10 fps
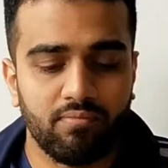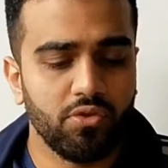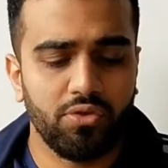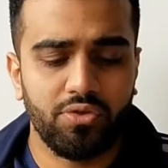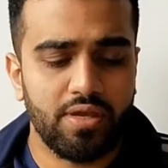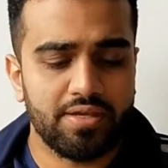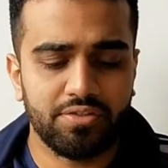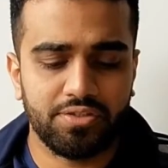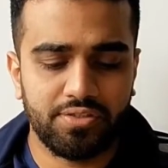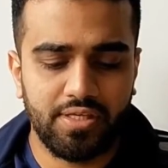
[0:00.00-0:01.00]
So as
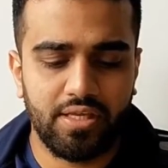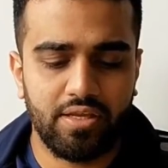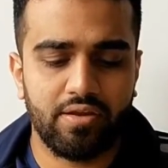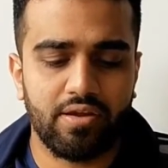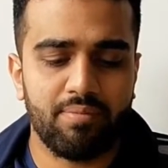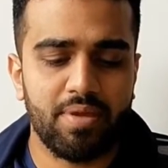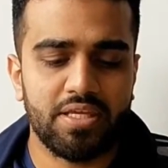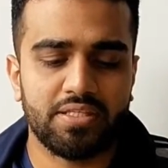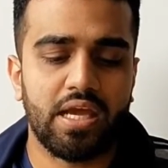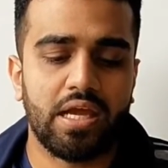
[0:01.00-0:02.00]
you can see here, I basically